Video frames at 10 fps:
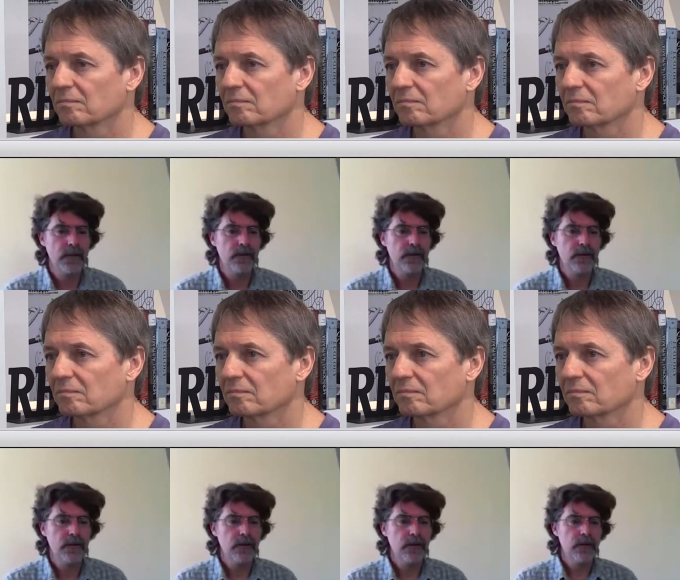
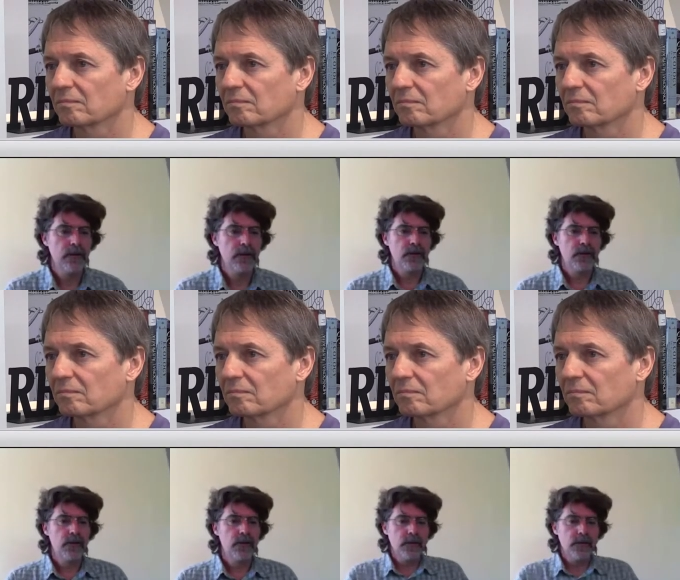
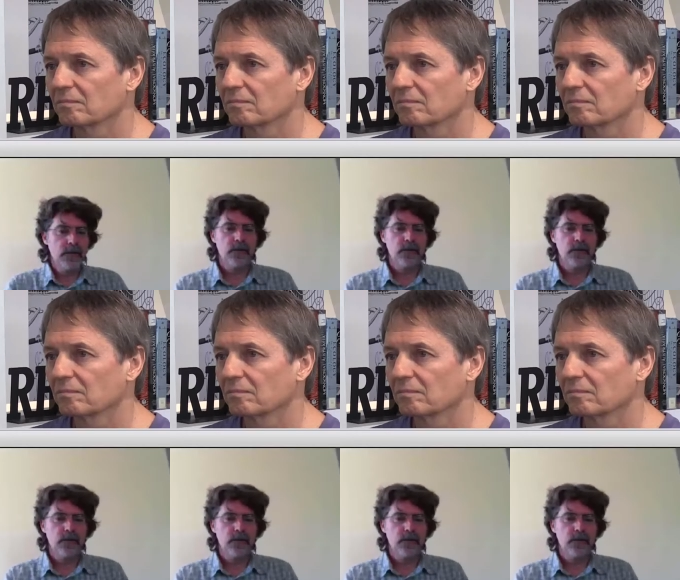(no one is talking)